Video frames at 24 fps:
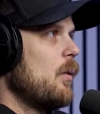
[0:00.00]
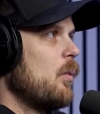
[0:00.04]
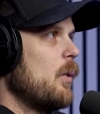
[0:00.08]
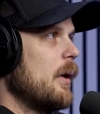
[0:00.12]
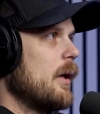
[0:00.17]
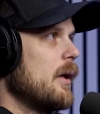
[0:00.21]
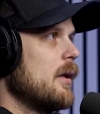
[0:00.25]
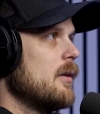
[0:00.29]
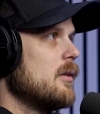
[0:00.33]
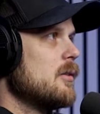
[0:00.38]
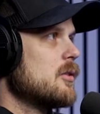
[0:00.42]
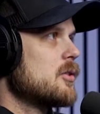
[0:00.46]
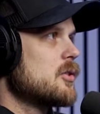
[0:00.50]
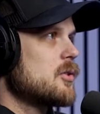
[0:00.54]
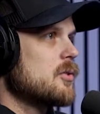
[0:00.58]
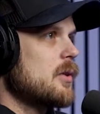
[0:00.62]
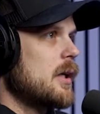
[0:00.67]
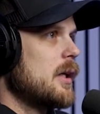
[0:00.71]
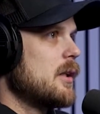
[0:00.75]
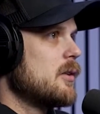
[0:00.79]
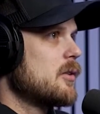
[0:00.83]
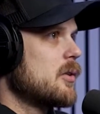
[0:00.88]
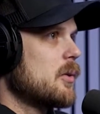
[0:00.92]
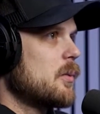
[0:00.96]
went
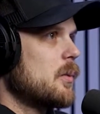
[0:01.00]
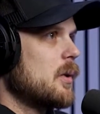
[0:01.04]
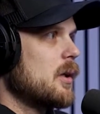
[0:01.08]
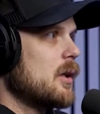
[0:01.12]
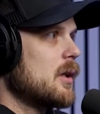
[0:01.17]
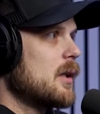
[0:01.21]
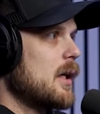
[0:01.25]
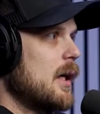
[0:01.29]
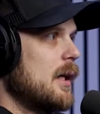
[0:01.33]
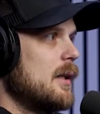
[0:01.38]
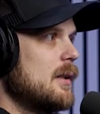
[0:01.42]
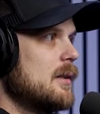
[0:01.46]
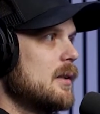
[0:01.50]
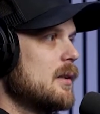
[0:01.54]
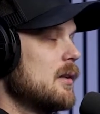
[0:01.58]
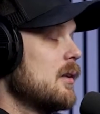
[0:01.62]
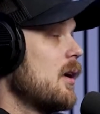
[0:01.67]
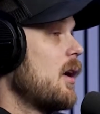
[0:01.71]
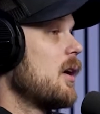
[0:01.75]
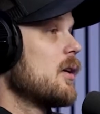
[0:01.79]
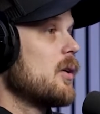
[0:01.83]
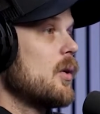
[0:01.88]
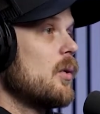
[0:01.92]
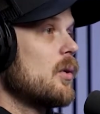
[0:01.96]
straight to work. I did
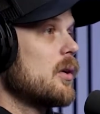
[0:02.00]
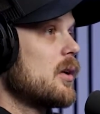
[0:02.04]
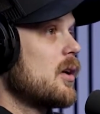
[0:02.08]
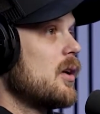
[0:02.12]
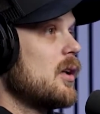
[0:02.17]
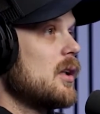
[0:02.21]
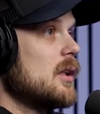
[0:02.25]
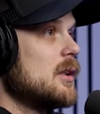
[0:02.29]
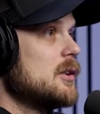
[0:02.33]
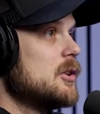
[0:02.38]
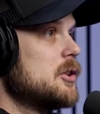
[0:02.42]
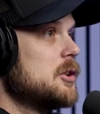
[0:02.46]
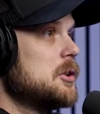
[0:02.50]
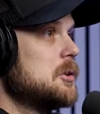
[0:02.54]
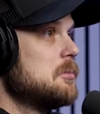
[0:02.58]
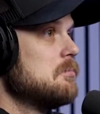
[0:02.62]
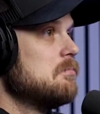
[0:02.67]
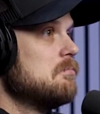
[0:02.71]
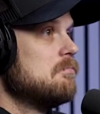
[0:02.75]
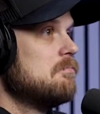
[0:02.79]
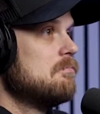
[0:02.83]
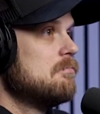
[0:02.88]
not go to college.